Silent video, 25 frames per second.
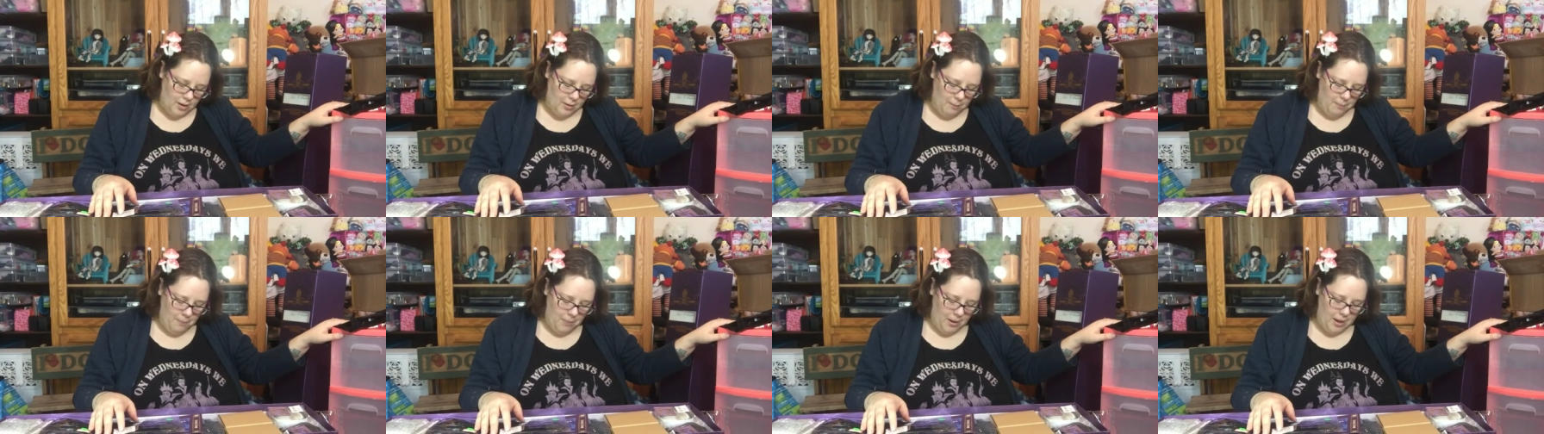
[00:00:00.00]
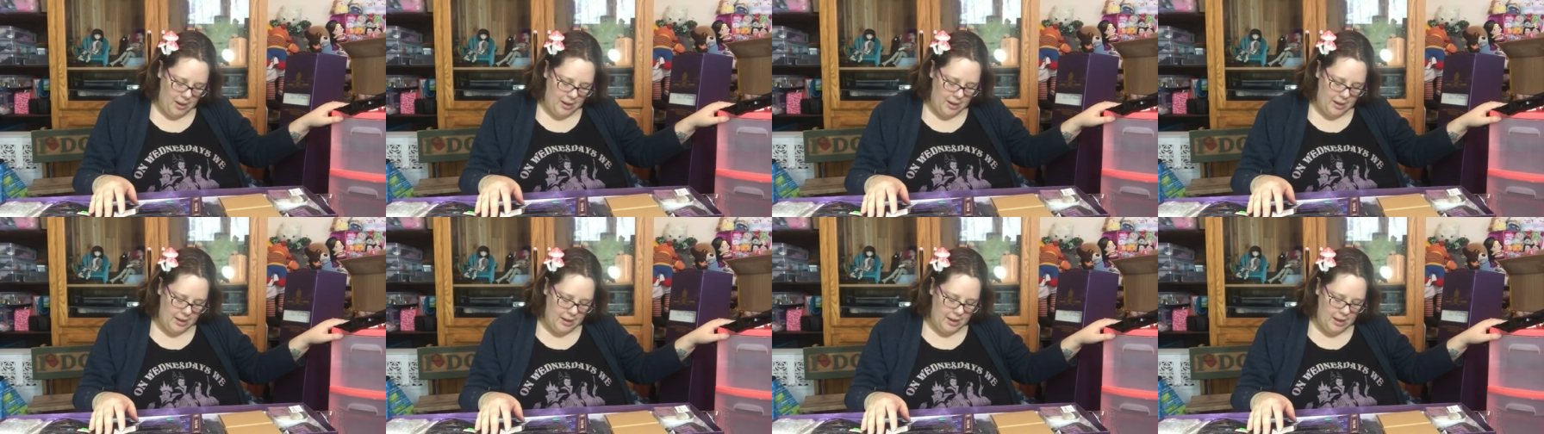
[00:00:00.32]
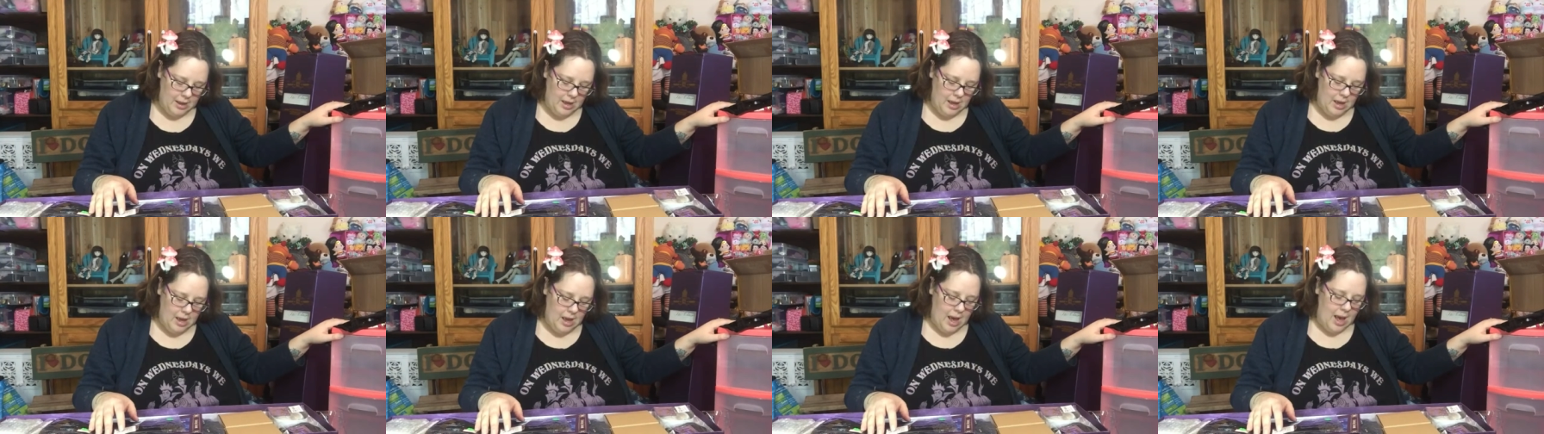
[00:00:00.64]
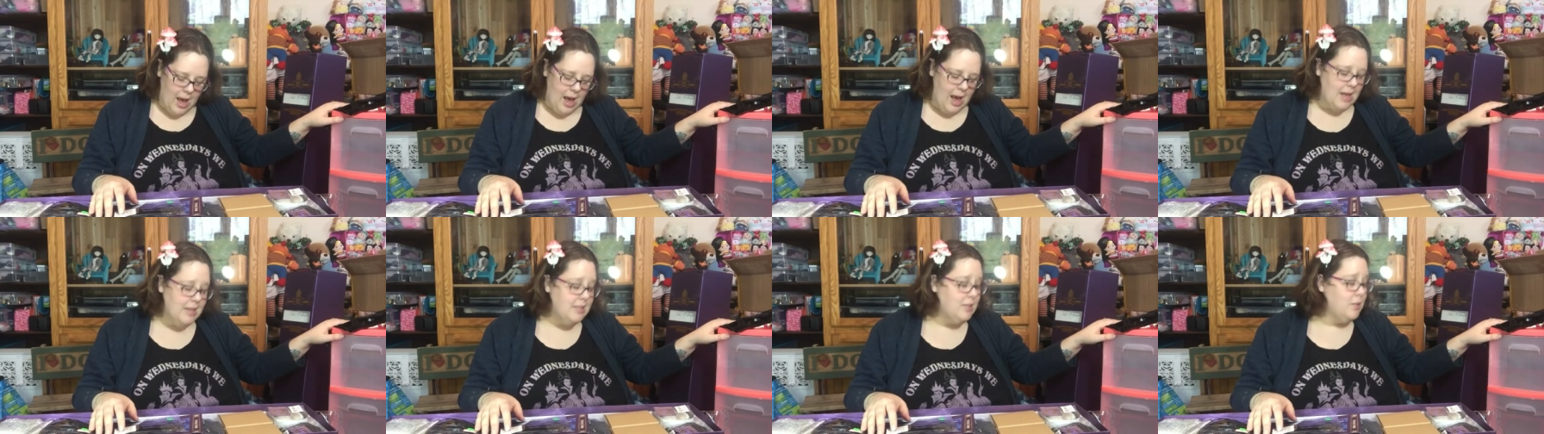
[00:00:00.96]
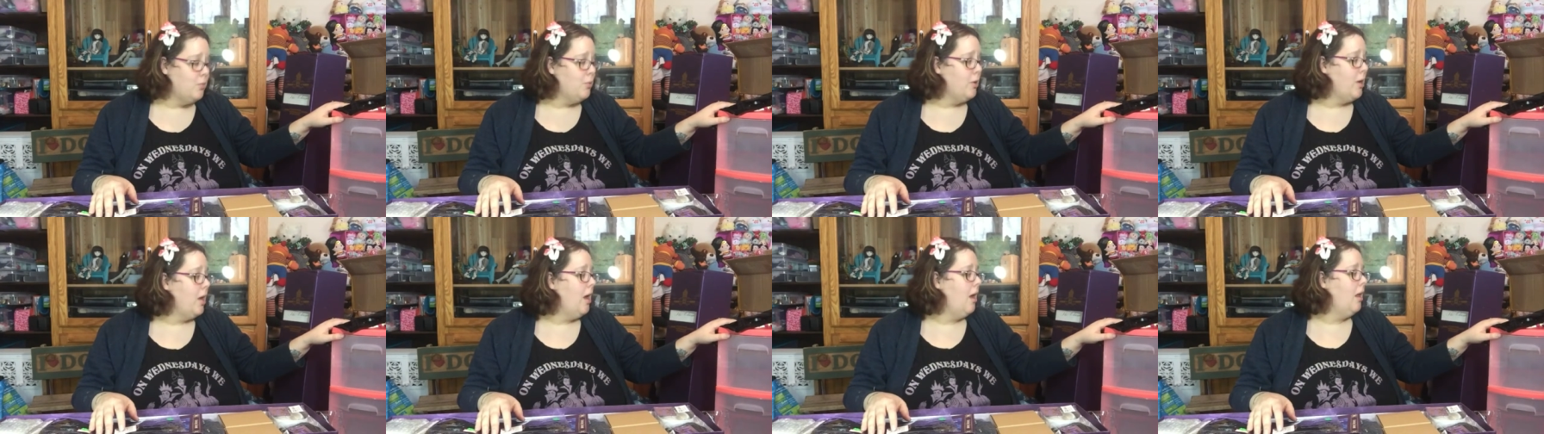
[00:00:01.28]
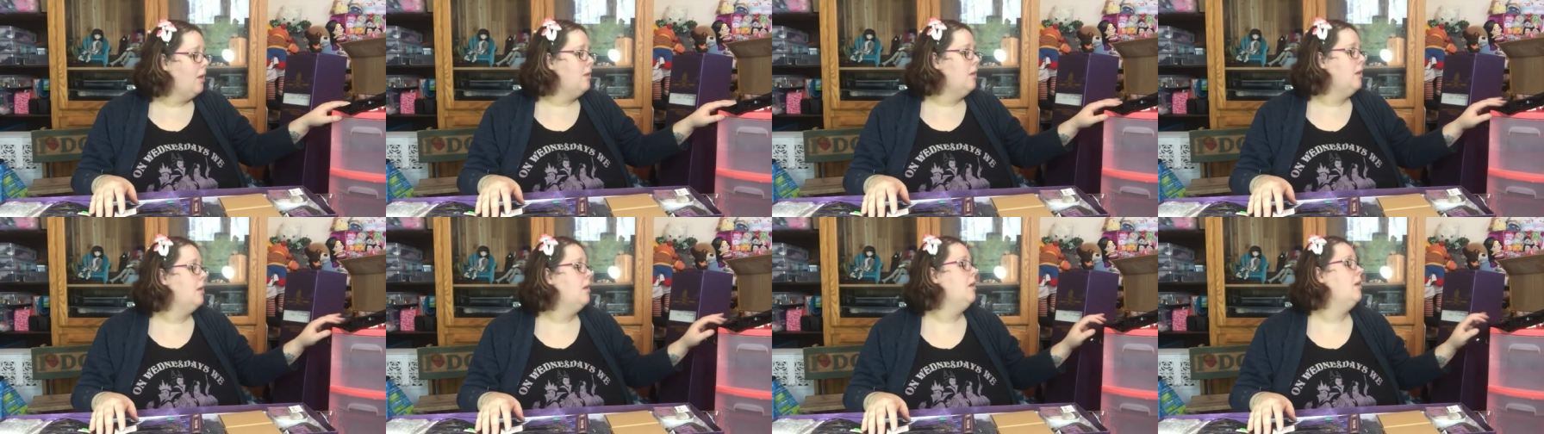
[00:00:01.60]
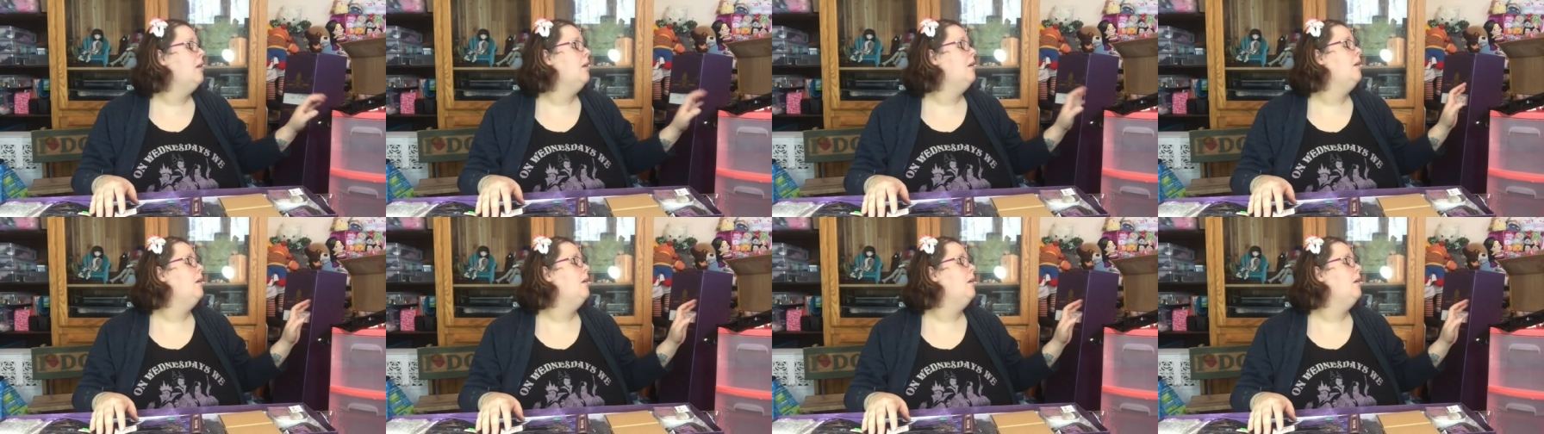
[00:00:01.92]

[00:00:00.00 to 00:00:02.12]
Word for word: my Asriel,